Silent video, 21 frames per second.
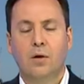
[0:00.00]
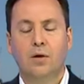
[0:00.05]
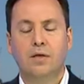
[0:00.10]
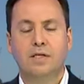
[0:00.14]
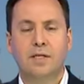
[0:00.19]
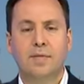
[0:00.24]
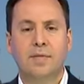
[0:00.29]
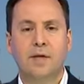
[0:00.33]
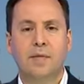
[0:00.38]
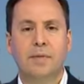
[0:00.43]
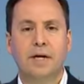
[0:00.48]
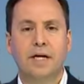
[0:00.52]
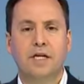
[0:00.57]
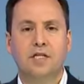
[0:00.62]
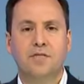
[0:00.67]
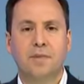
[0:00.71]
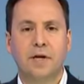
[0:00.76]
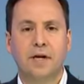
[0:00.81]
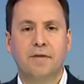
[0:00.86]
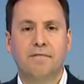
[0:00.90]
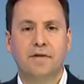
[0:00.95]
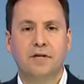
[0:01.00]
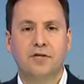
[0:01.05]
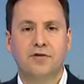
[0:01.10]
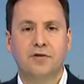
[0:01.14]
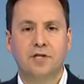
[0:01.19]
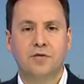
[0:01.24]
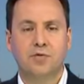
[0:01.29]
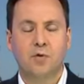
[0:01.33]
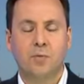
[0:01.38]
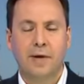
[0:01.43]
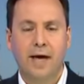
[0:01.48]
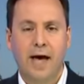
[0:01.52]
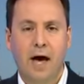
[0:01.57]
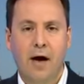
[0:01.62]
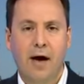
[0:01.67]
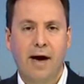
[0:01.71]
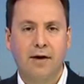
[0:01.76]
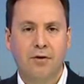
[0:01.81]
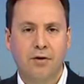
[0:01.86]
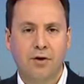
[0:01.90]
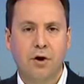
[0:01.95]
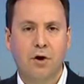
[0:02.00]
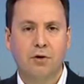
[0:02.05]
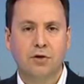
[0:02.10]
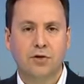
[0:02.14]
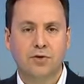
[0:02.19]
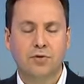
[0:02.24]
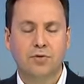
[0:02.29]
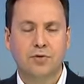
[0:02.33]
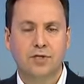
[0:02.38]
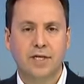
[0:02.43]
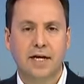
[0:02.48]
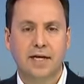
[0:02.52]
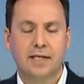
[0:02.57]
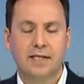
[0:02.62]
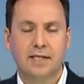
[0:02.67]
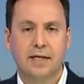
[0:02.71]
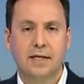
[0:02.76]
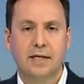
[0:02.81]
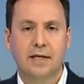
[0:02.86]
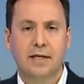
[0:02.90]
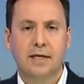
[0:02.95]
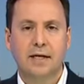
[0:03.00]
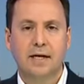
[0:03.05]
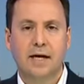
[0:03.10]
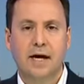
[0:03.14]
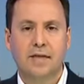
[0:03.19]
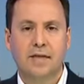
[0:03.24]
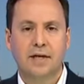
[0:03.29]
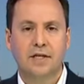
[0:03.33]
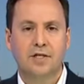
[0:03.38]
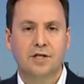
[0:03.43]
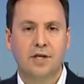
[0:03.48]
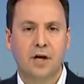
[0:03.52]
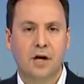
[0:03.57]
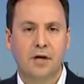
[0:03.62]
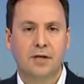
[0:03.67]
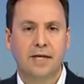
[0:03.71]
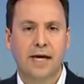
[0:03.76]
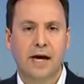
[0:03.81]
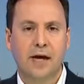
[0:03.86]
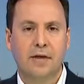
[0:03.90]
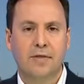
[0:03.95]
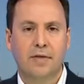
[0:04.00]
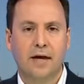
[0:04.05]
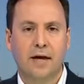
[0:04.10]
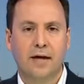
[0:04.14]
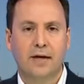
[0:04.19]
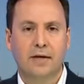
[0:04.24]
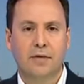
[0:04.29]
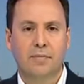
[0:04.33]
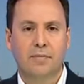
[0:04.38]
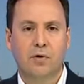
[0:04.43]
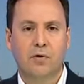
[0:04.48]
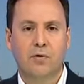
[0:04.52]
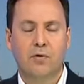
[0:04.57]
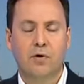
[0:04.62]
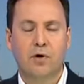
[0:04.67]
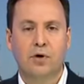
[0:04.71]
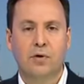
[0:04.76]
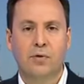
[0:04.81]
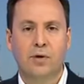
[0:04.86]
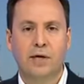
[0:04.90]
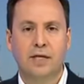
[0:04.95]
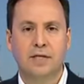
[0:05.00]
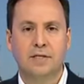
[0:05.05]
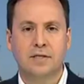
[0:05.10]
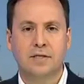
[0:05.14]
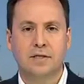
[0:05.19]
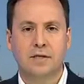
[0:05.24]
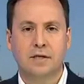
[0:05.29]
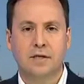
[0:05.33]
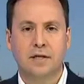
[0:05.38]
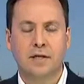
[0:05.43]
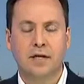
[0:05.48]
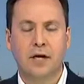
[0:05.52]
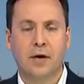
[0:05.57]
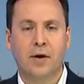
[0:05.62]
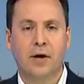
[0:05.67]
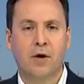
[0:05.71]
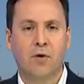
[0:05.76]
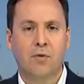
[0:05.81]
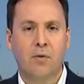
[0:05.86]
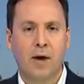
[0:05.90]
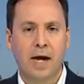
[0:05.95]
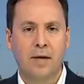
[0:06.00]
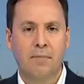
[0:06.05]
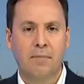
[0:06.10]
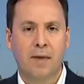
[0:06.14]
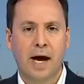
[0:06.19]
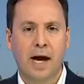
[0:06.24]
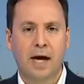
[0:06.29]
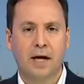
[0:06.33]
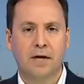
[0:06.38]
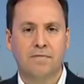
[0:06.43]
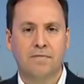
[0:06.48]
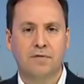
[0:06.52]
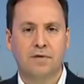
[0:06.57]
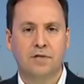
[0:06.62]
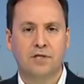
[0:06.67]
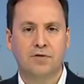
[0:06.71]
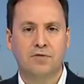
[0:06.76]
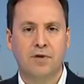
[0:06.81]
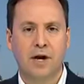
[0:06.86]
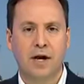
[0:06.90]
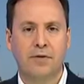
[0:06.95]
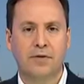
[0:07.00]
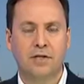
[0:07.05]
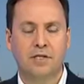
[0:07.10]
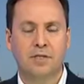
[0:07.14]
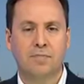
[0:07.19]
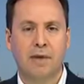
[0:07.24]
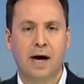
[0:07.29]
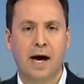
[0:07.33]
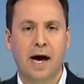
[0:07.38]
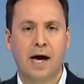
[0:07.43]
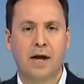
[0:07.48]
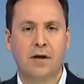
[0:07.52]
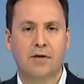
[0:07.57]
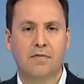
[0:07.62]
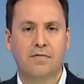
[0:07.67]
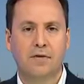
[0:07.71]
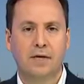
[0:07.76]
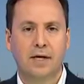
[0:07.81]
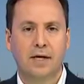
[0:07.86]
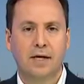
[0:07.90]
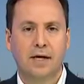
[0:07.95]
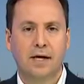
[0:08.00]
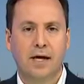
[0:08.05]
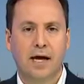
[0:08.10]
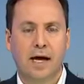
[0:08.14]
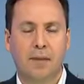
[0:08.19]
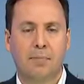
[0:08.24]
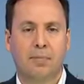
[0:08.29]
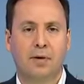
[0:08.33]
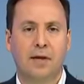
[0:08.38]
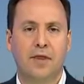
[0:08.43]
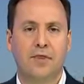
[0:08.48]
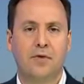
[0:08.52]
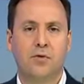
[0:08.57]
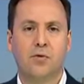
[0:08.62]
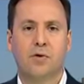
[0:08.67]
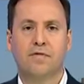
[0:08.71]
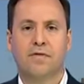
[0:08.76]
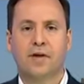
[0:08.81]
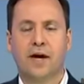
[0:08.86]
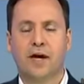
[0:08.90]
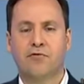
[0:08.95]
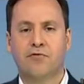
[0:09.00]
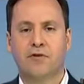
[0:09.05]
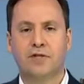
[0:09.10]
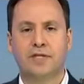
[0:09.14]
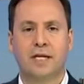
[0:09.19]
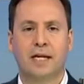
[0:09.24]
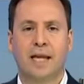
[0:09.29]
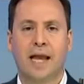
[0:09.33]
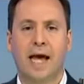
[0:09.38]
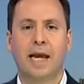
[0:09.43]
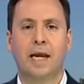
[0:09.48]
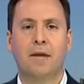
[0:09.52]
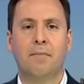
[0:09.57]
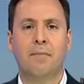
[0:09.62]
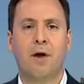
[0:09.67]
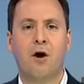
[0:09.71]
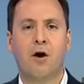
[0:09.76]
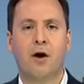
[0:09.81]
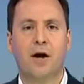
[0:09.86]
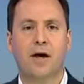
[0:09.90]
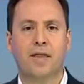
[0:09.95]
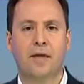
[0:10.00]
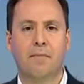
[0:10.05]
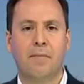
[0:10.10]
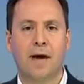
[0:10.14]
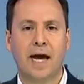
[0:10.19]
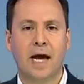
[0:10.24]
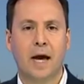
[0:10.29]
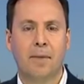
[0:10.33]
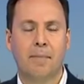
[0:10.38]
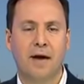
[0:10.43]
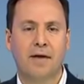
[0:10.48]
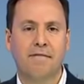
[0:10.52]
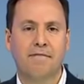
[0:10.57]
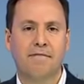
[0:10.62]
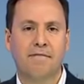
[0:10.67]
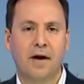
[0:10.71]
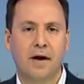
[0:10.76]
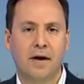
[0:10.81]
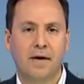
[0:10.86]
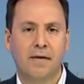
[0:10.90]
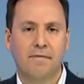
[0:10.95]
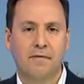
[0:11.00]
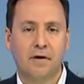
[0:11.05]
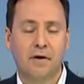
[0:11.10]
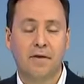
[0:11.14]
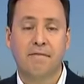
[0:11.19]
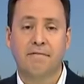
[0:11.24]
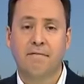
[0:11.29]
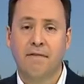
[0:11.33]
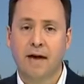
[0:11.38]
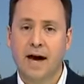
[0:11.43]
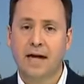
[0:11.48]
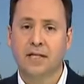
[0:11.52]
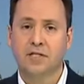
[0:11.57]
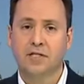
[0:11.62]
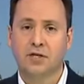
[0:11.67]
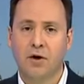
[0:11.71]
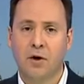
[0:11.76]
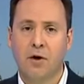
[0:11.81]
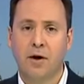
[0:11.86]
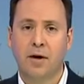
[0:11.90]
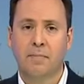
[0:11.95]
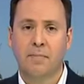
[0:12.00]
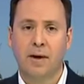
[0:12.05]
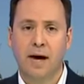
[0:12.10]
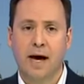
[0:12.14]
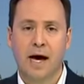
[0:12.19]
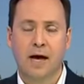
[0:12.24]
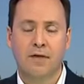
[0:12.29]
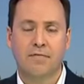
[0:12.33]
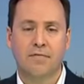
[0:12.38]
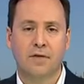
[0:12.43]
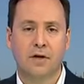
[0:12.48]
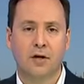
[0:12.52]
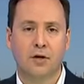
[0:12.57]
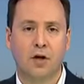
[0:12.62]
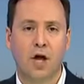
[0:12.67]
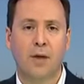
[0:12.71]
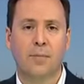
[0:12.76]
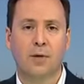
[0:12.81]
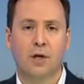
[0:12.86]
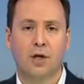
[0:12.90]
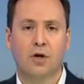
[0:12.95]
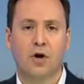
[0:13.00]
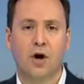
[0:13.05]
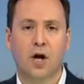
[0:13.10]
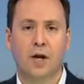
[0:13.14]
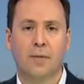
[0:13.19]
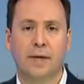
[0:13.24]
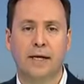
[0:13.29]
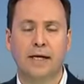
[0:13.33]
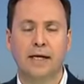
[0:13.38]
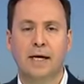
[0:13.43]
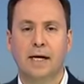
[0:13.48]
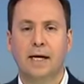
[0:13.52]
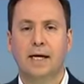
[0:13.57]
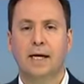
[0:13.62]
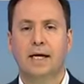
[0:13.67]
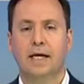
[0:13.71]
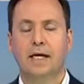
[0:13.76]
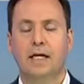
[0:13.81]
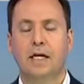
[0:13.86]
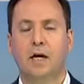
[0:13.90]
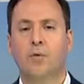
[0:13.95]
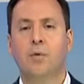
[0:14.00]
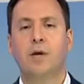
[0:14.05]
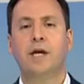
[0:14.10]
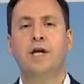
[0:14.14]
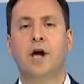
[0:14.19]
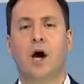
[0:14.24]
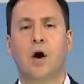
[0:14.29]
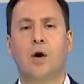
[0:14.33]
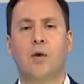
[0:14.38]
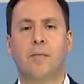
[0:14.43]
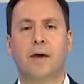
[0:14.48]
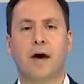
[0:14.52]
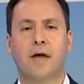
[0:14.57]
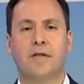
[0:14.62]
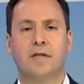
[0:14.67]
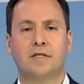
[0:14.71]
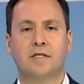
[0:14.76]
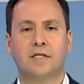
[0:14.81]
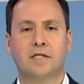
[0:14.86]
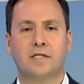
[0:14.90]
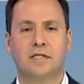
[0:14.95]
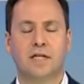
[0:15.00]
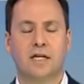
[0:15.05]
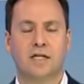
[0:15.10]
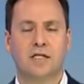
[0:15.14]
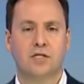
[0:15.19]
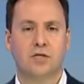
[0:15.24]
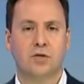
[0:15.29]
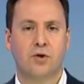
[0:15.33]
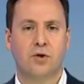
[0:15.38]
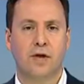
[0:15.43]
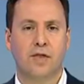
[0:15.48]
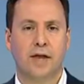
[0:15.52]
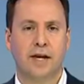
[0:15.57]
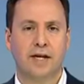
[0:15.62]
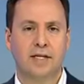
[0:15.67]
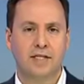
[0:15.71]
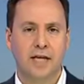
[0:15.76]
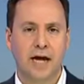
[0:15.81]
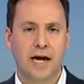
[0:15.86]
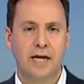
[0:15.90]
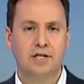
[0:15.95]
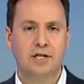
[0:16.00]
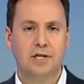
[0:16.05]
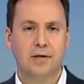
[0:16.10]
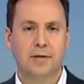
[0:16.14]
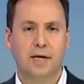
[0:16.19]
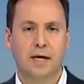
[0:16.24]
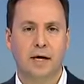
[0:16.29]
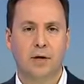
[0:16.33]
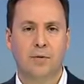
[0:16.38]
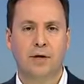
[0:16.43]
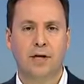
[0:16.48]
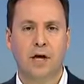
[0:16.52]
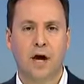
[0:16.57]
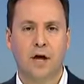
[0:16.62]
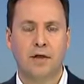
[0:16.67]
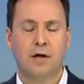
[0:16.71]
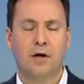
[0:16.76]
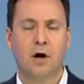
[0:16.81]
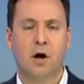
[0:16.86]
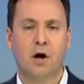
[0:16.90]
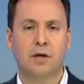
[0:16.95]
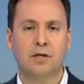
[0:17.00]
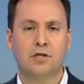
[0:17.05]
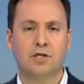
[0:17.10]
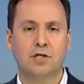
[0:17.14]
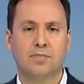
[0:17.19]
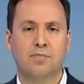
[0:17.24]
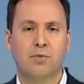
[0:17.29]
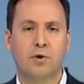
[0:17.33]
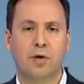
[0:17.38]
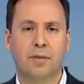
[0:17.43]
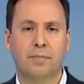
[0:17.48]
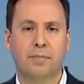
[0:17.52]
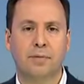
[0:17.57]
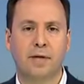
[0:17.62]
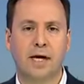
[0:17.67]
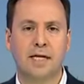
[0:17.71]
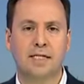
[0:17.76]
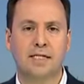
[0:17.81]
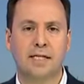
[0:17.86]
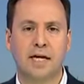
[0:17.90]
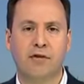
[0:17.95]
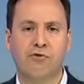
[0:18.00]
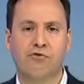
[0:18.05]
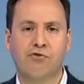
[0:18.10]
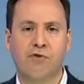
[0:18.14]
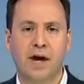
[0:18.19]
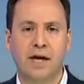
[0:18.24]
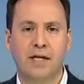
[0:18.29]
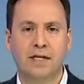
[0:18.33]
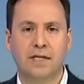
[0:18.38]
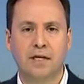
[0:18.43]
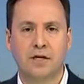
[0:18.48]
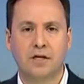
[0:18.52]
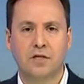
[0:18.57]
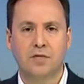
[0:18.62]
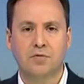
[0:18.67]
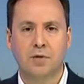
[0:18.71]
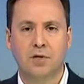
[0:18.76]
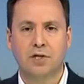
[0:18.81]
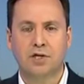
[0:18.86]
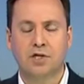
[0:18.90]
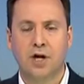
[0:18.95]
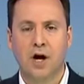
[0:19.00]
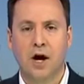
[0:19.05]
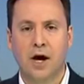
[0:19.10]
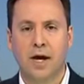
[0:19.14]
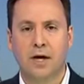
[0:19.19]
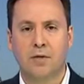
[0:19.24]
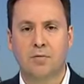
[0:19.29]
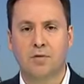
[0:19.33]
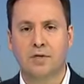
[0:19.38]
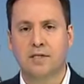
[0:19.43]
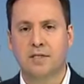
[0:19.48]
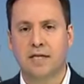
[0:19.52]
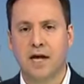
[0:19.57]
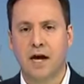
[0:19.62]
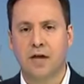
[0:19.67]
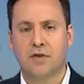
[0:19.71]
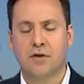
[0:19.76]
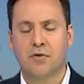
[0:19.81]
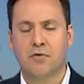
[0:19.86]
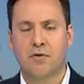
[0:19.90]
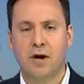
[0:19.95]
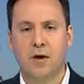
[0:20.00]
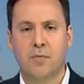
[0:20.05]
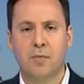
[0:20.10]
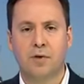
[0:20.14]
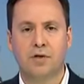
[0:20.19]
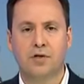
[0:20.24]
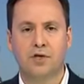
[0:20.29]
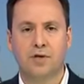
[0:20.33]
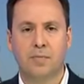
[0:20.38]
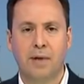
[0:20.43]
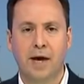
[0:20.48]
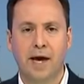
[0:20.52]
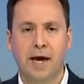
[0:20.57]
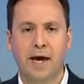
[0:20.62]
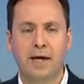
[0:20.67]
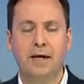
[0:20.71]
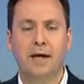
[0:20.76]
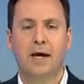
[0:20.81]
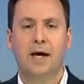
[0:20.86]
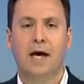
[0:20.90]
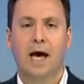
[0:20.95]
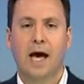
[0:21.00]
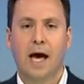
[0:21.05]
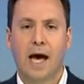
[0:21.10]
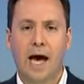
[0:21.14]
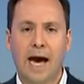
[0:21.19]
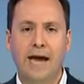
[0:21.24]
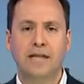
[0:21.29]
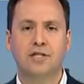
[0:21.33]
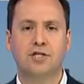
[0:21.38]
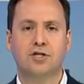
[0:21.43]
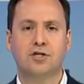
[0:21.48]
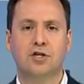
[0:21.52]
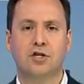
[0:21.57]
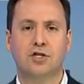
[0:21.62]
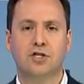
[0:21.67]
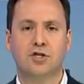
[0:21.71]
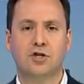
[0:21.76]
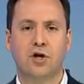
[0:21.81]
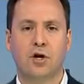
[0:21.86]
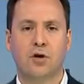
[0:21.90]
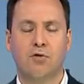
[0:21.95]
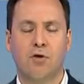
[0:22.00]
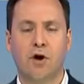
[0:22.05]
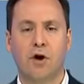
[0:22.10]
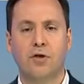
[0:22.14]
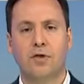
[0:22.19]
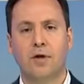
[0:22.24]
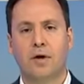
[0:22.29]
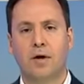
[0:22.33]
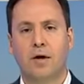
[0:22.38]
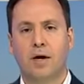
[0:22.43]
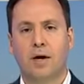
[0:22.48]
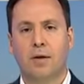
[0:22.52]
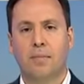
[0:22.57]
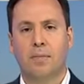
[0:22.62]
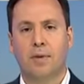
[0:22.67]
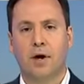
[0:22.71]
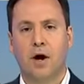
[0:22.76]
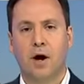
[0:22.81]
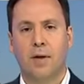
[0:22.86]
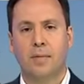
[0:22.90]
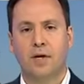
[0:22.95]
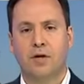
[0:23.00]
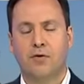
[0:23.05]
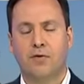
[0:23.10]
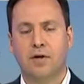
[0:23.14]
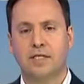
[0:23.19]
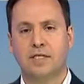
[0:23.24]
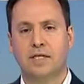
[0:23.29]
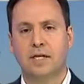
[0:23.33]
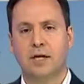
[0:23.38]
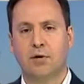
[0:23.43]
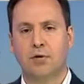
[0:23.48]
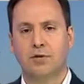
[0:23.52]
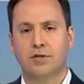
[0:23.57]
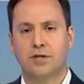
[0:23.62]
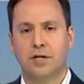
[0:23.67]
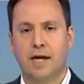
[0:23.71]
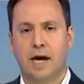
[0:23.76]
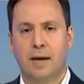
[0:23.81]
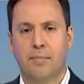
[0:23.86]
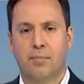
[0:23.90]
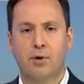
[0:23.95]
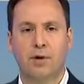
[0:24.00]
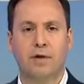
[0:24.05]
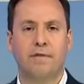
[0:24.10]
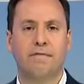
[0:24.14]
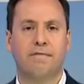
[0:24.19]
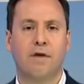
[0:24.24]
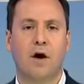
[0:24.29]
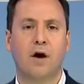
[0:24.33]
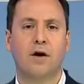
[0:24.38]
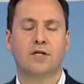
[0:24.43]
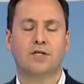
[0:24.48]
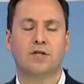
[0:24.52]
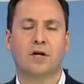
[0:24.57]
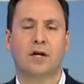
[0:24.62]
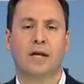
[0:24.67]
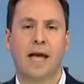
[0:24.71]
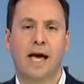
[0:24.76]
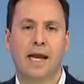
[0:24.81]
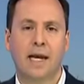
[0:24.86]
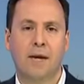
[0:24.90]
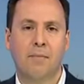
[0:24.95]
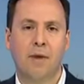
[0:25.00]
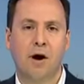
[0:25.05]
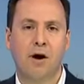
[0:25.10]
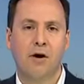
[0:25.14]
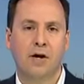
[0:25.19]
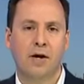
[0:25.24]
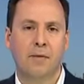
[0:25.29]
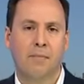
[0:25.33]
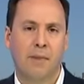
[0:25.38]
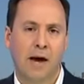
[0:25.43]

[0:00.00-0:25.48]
Look, some of the biggest beneficiaries will be our agricultural sector. There's no doubt that Peru is, a great market for Australia. It's part of a plethora of countries in Latin America that make up a very fast-growing part of the global economy. We know about the success story that is Asia. We know the coalition's put in place our trade deals with China, with South Korea and with Japan. Asia's got strong growth. But I'm increasingly also now putting focus on Latin America,